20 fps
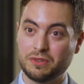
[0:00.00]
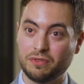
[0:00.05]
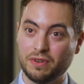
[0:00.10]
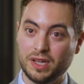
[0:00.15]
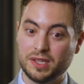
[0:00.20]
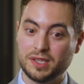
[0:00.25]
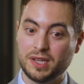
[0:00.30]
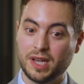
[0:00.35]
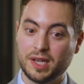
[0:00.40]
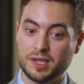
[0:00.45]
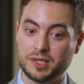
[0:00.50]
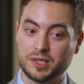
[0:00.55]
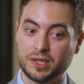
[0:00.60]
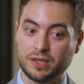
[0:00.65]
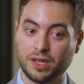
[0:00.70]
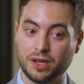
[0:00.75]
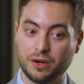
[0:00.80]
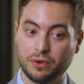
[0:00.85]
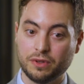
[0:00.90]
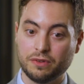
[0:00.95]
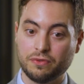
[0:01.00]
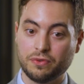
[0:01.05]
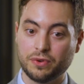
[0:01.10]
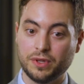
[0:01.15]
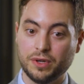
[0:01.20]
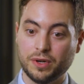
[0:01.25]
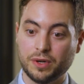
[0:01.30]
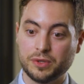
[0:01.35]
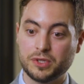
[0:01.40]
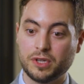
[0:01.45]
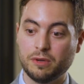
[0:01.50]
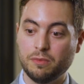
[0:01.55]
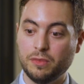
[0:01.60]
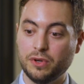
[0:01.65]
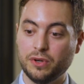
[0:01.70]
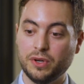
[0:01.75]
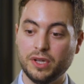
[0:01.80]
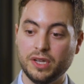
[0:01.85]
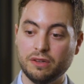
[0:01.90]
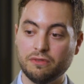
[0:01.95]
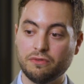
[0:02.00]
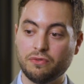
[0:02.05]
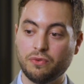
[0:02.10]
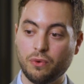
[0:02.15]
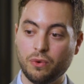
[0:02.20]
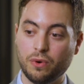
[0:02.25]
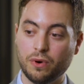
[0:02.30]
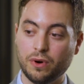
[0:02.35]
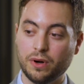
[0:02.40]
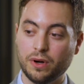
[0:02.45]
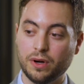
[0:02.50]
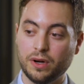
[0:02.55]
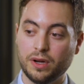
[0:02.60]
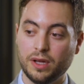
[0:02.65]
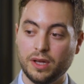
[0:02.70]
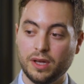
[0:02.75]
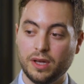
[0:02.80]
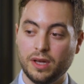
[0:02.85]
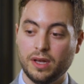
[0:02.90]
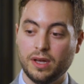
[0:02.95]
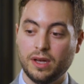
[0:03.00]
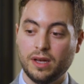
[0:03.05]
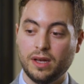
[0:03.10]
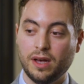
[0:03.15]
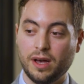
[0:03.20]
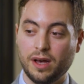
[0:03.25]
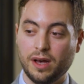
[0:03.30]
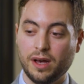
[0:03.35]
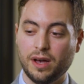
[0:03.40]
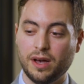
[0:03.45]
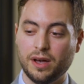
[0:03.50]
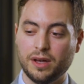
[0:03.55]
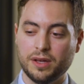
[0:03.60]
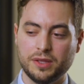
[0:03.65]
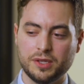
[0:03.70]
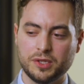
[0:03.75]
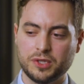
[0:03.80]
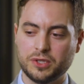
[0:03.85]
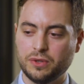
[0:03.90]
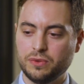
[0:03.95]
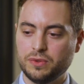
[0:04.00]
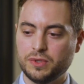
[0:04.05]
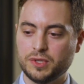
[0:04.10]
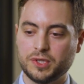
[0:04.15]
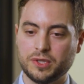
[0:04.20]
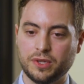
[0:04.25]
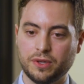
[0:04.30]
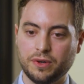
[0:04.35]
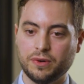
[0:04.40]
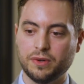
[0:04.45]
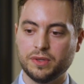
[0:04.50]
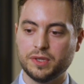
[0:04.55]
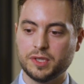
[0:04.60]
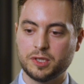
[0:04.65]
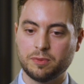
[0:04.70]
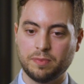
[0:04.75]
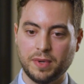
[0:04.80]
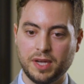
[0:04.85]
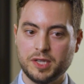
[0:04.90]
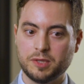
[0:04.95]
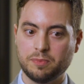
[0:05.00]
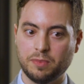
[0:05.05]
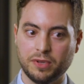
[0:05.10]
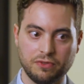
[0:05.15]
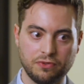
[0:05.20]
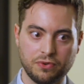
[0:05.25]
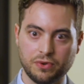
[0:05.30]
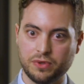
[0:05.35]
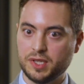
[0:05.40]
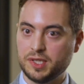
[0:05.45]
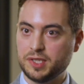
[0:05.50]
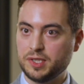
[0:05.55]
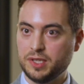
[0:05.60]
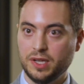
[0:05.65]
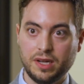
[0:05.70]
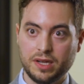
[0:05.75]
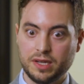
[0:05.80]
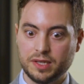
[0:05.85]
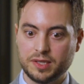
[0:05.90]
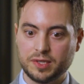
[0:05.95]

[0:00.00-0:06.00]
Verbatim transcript: It's fantastic not only for the arts community and for uh, the students that are in the space, but for the city